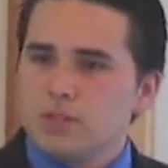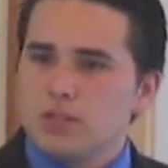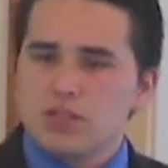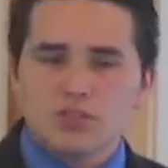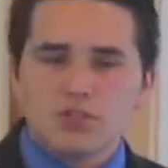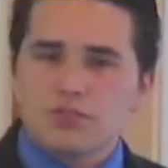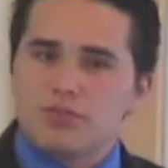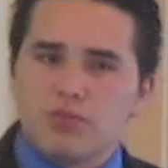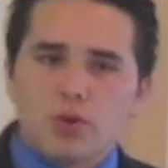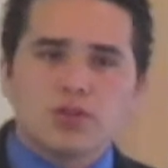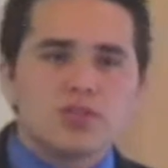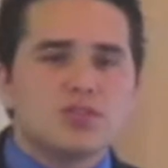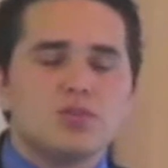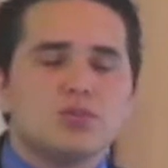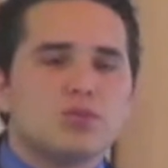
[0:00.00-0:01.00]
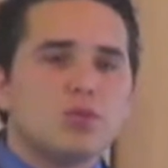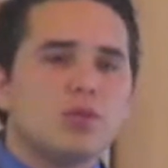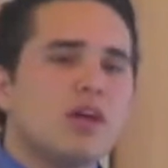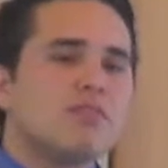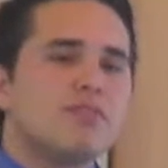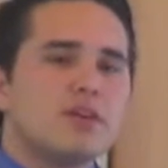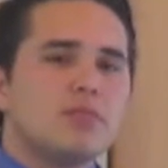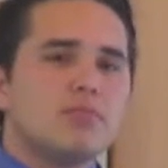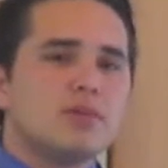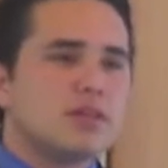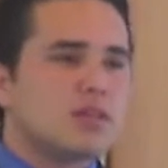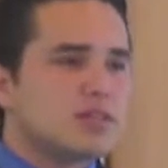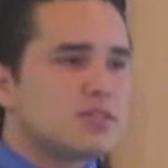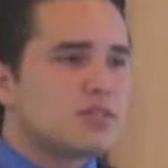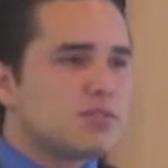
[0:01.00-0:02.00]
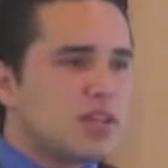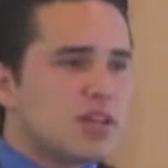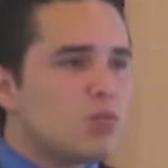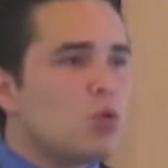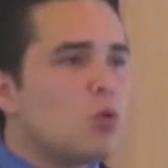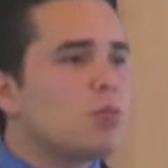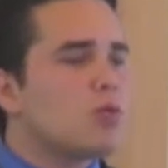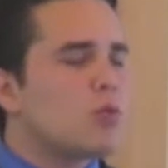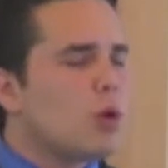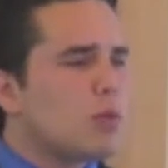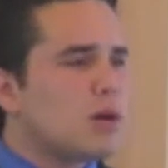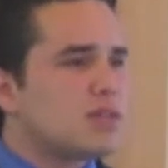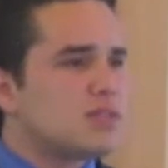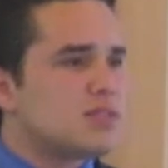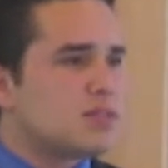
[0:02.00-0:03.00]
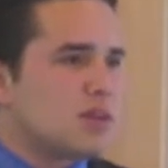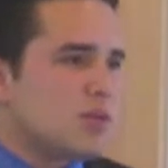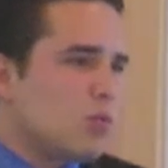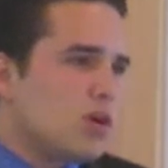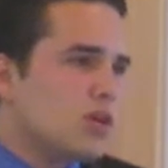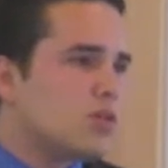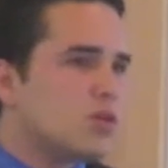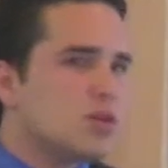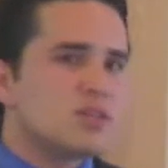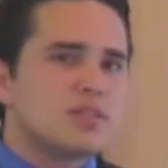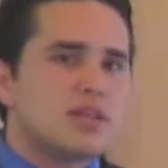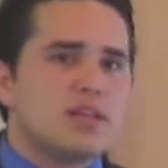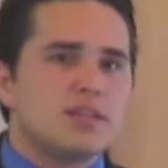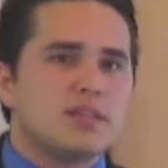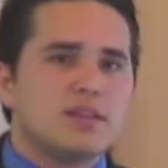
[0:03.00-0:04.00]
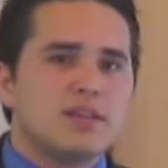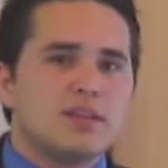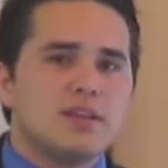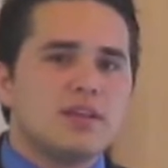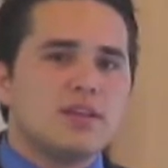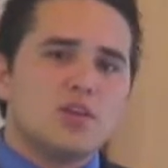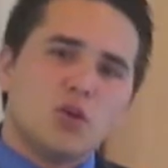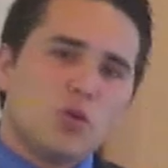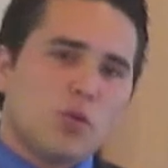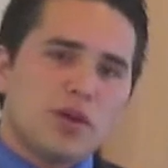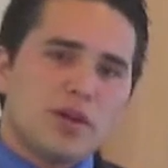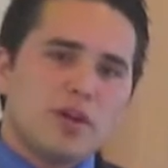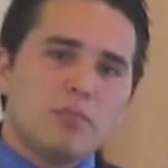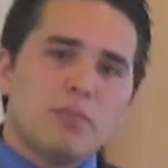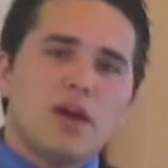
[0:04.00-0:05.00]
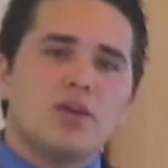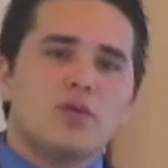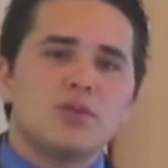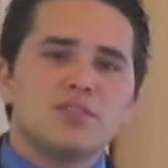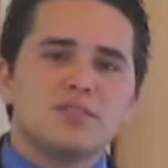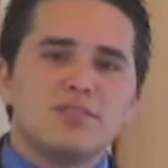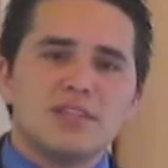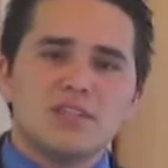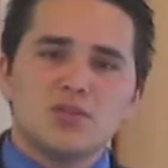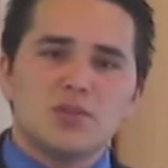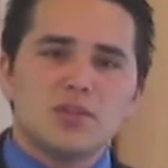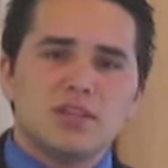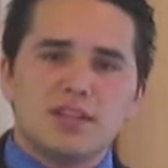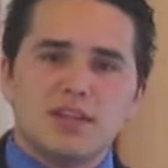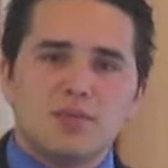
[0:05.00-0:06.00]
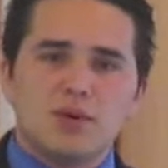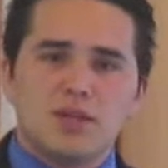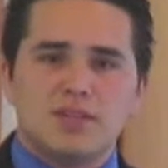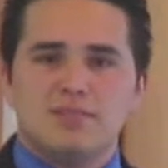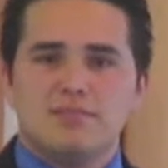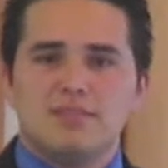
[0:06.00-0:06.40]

It doesn't force you to love him because then we'll be robots. And what good is that? You'll run out of batteries eventually and then what?